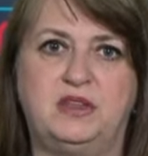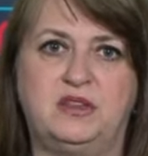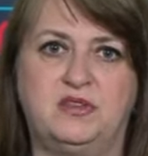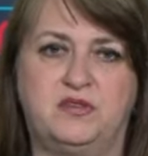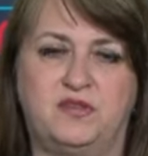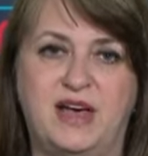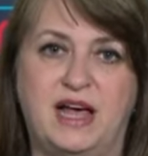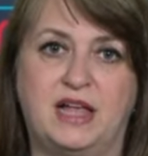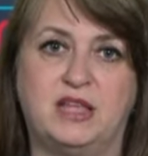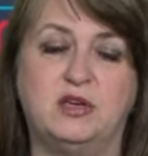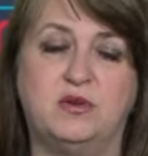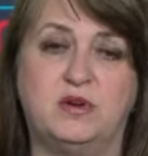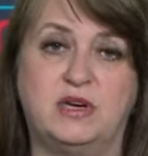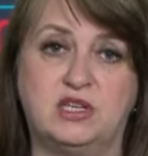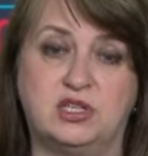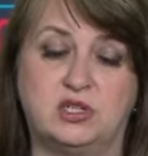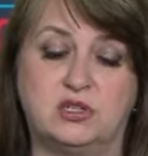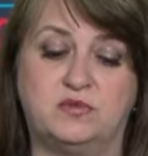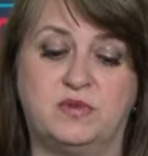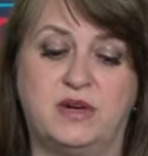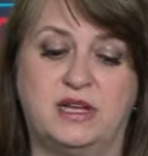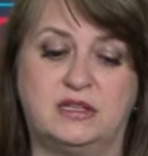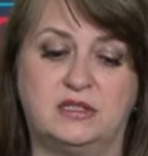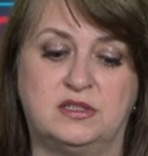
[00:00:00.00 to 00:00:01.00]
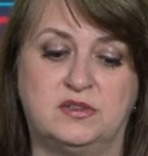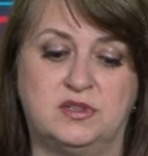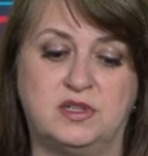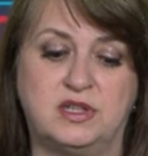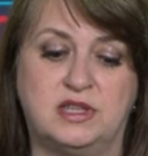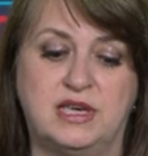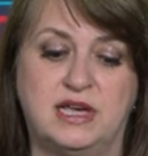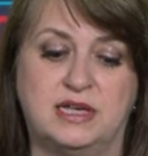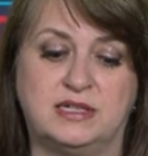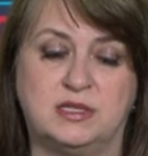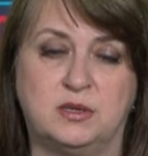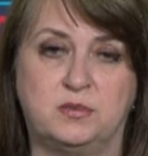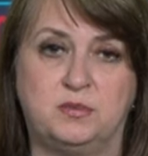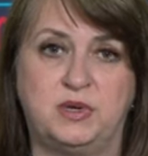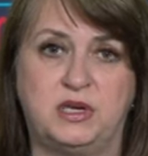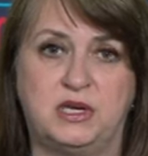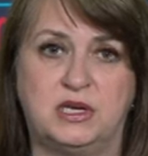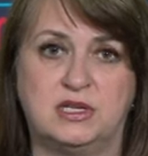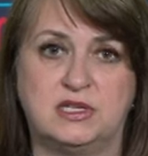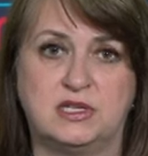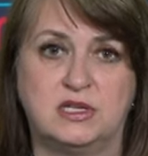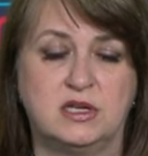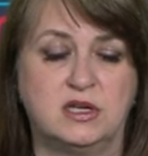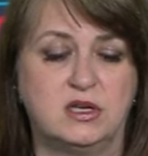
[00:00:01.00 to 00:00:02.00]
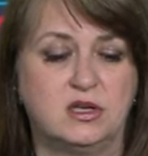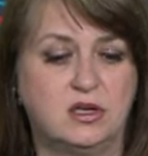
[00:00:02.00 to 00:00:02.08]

the valuation relative to the S&P is